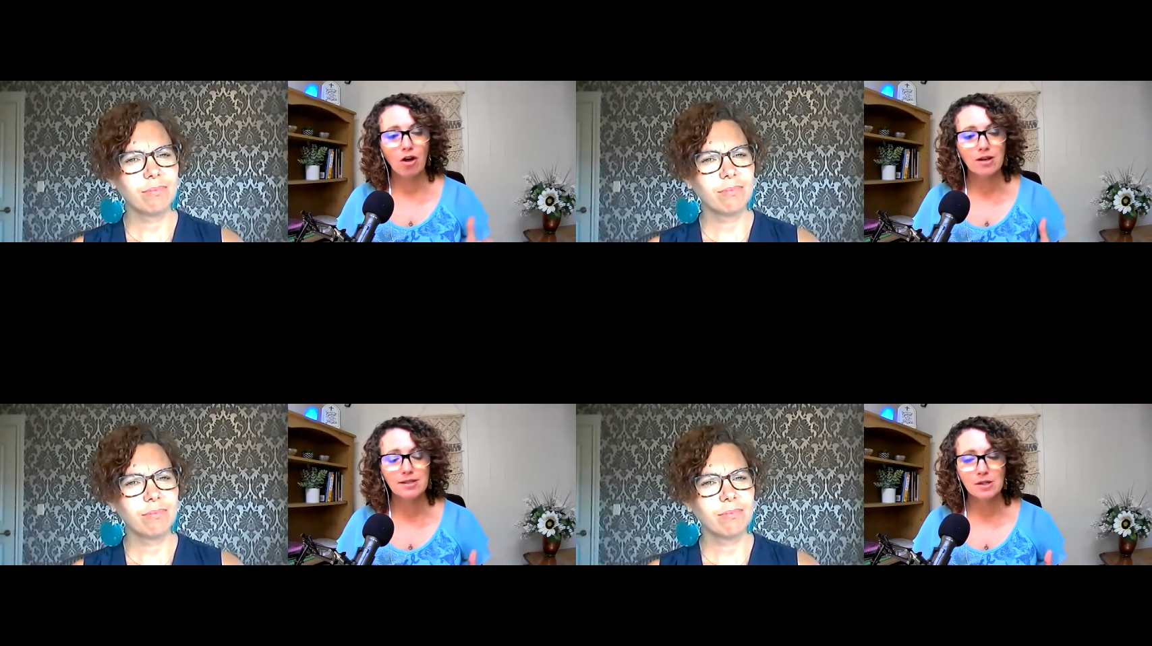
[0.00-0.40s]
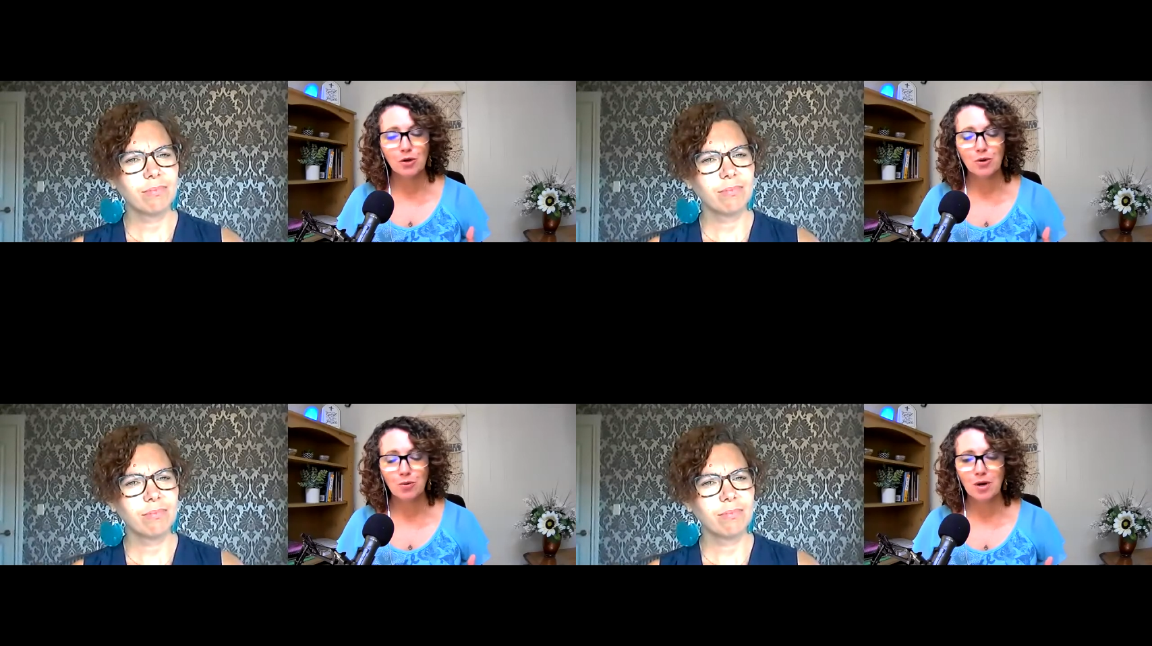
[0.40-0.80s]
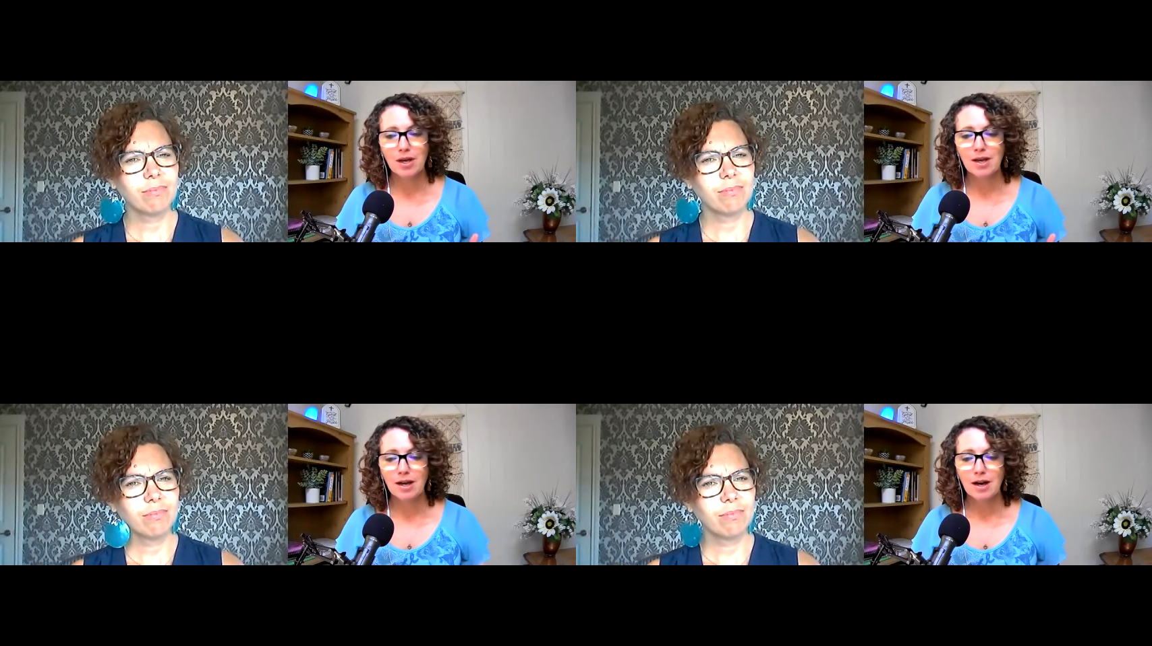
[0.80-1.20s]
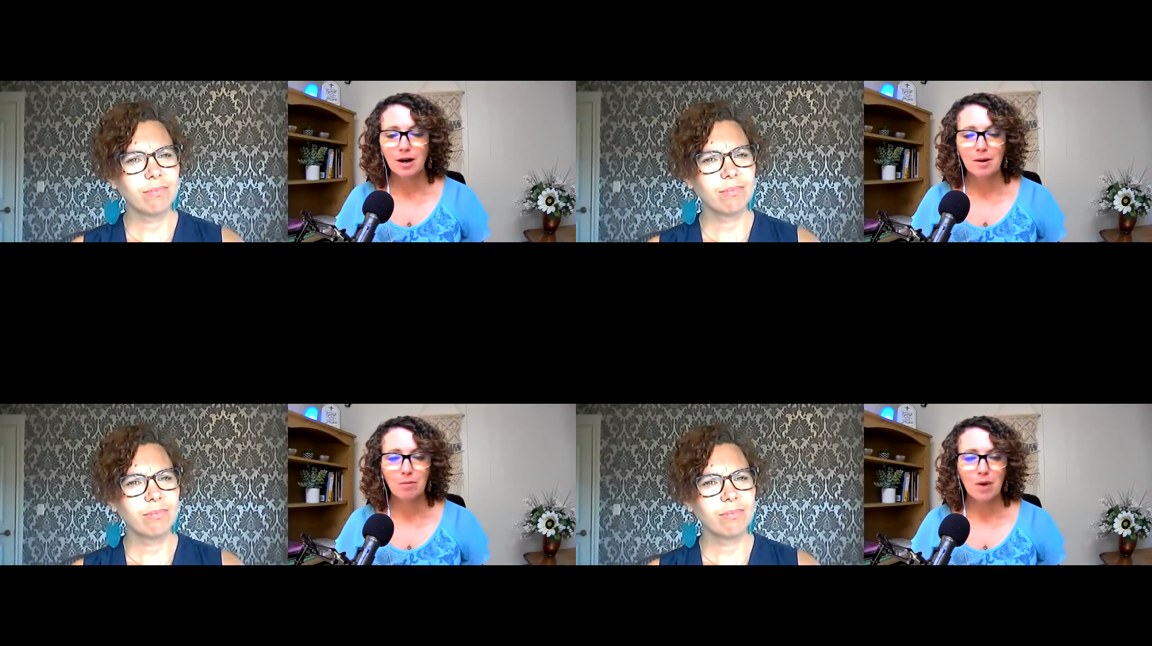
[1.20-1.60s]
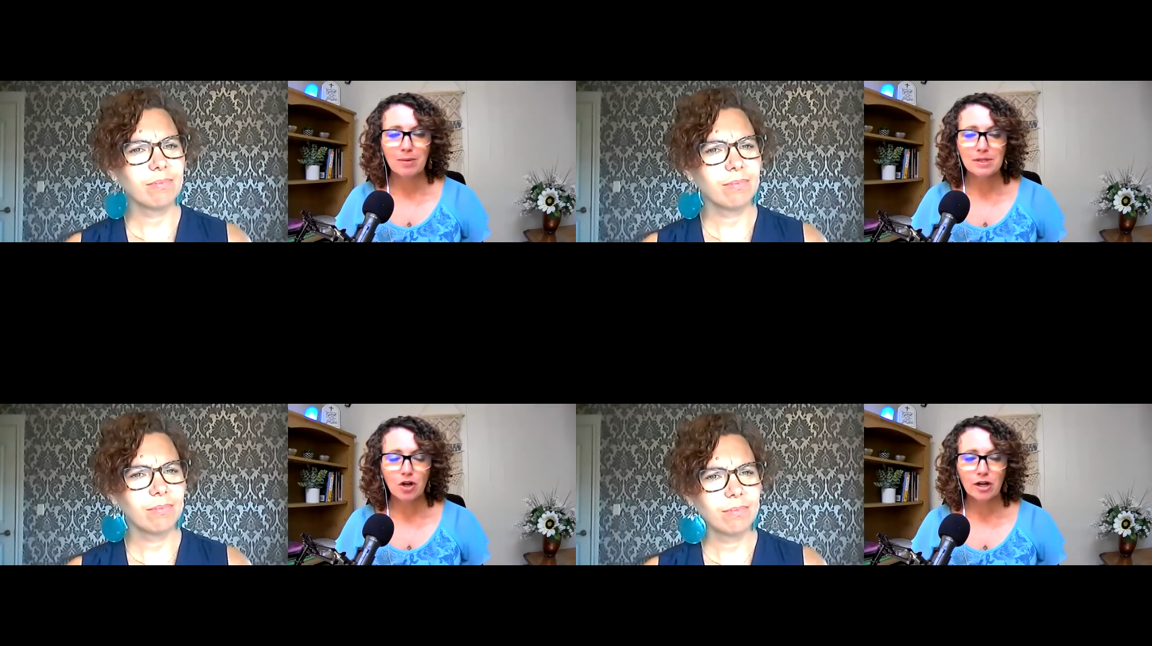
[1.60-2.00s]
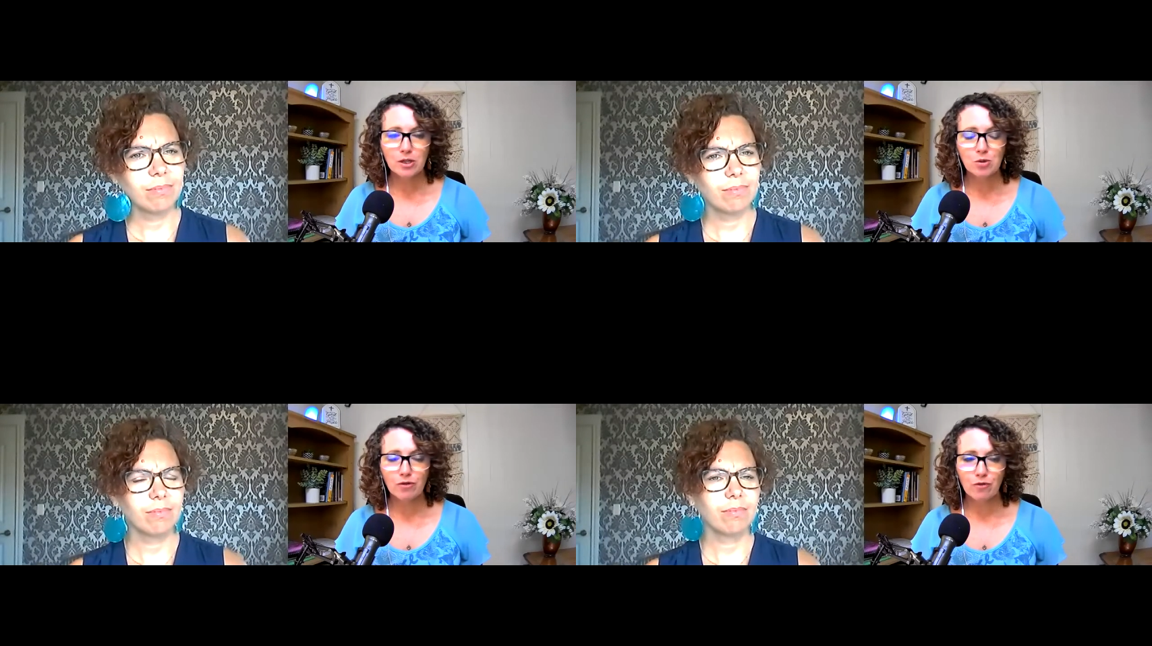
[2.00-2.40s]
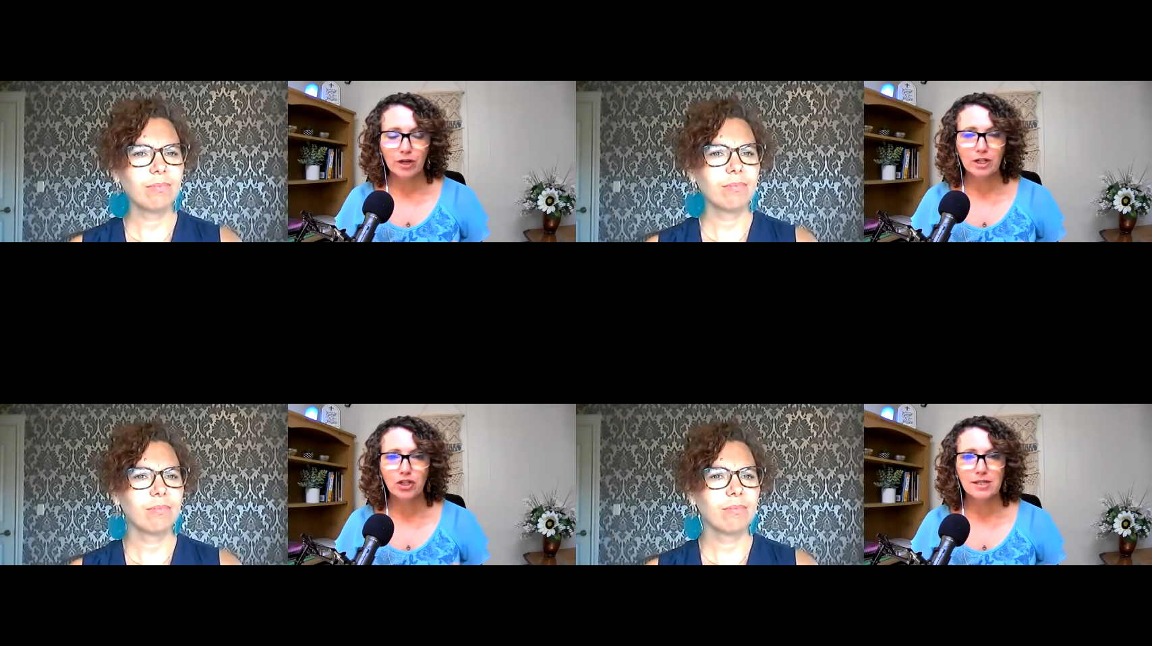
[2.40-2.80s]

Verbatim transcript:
Speaker 1: also um, I was talking to a friend.